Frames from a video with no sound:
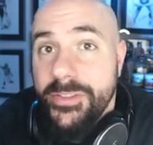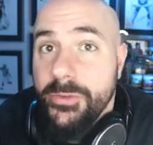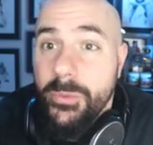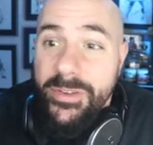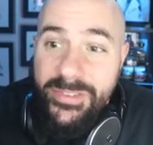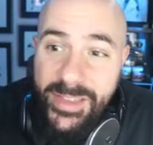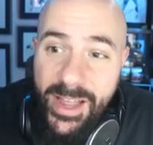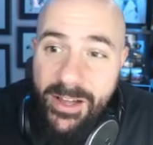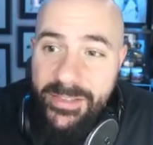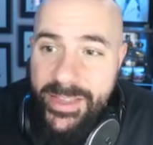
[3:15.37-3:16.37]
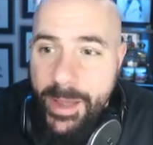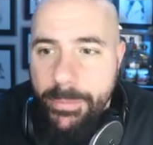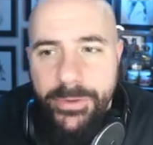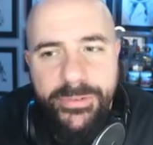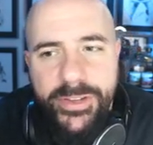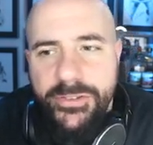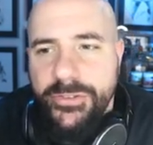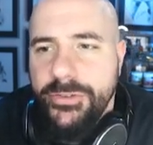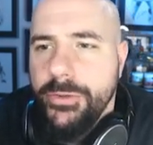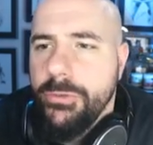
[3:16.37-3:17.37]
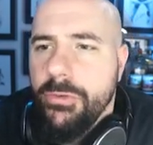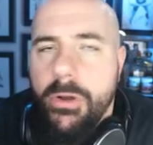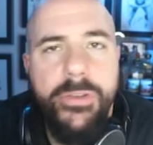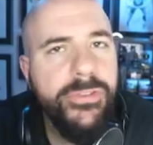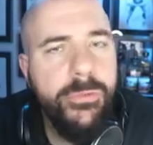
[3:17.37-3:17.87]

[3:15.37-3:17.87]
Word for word: So I want to stay out in that, but you see just 2 crossing